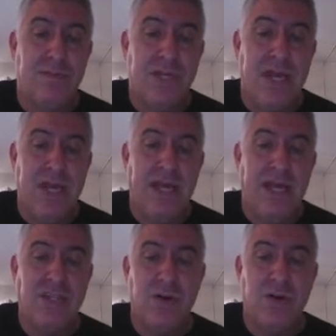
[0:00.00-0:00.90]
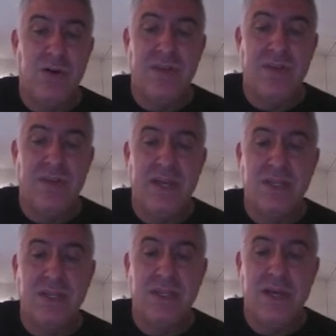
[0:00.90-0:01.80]
answer all of these,
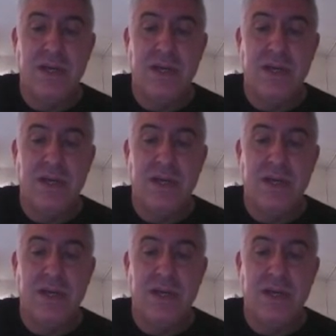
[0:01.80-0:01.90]
and